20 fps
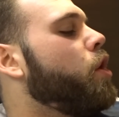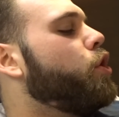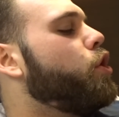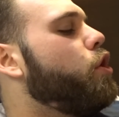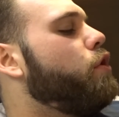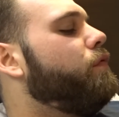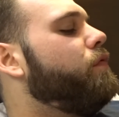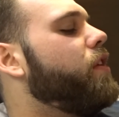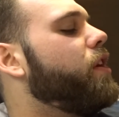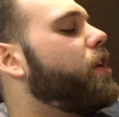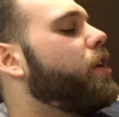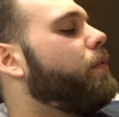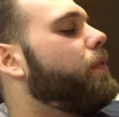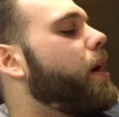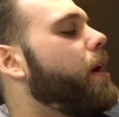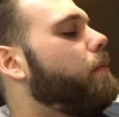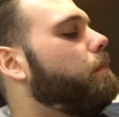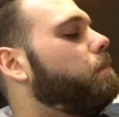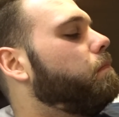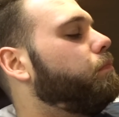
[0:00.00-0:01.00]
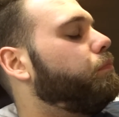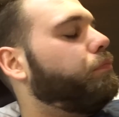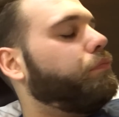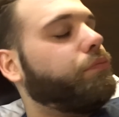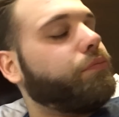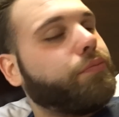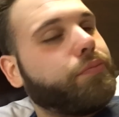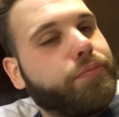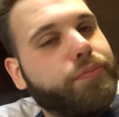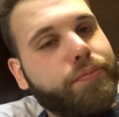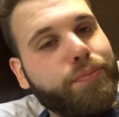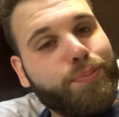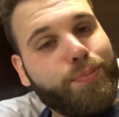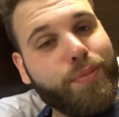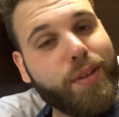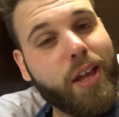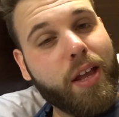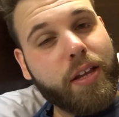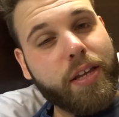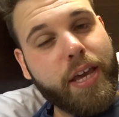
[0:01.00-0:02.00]
Go figure, right?
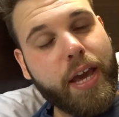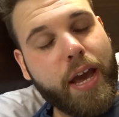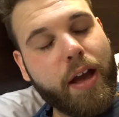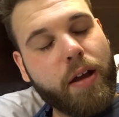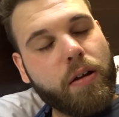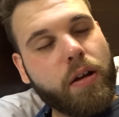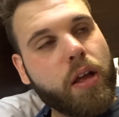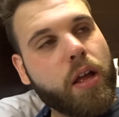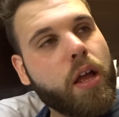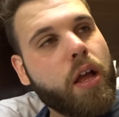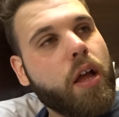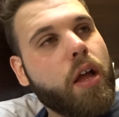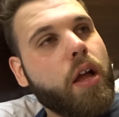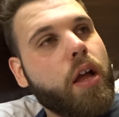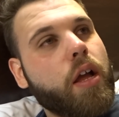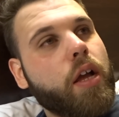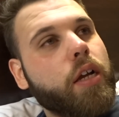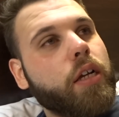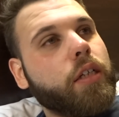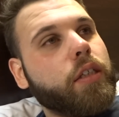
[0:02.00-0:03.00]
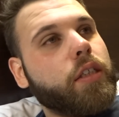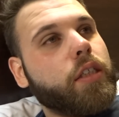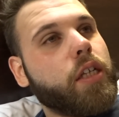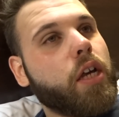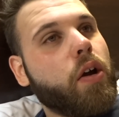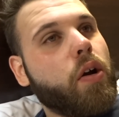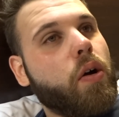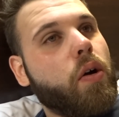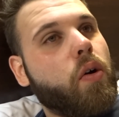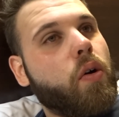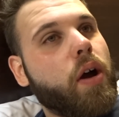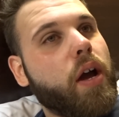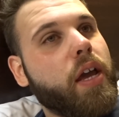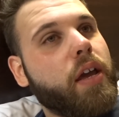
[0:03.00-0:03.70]
Yeah. So